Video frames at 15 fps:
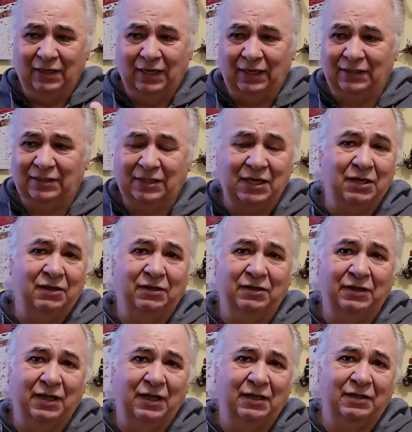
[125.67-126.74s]
and still
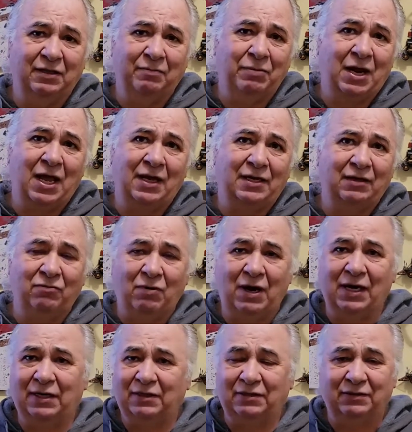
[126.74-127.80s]
the black and
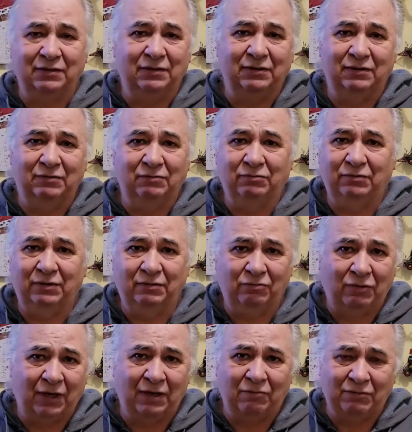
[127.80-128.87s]
white,
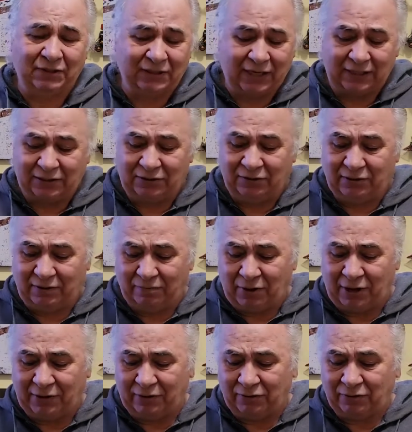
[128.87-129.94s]
what it was set to, the
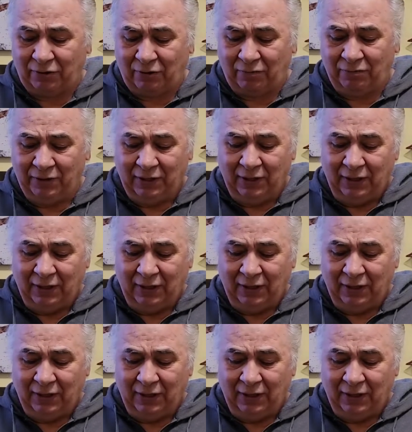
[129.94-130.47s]
monochrome.